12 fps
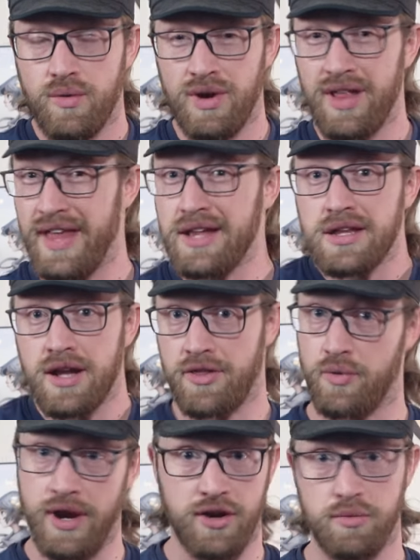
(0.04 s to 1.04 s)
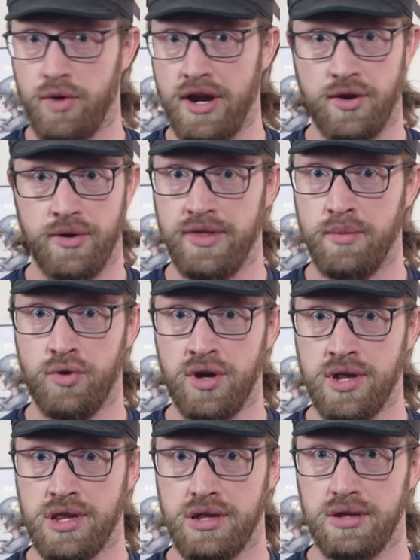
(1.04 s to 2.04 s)
Well, that's another record breaker in the
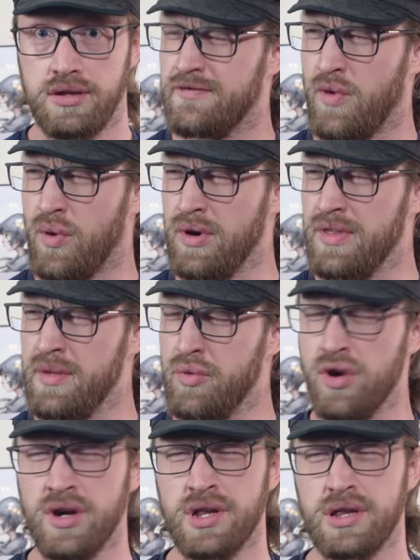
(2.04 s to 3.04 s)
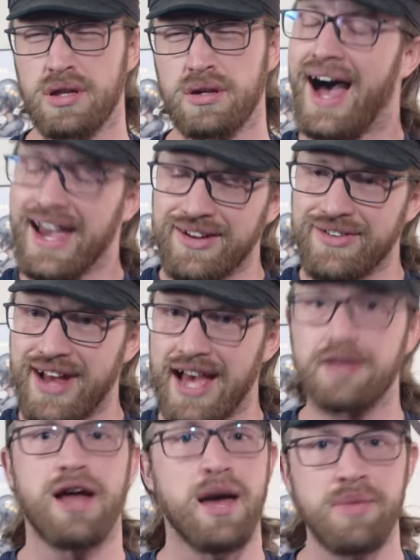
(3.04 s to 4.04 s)
books. Four of the books? Hi,
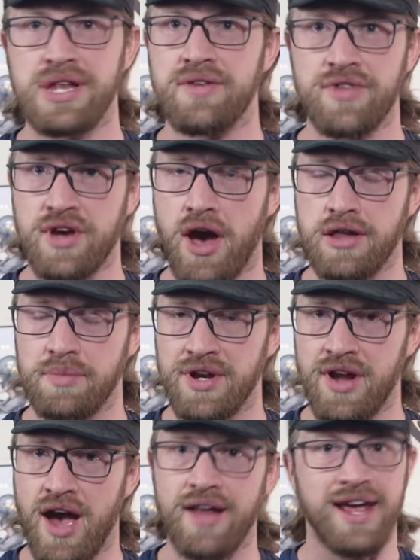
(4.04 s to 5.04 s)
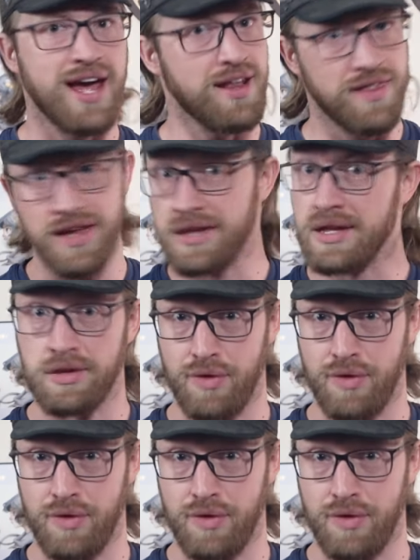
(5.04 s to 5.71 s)
Internet. I'm Steve the Cosmonaut, and this is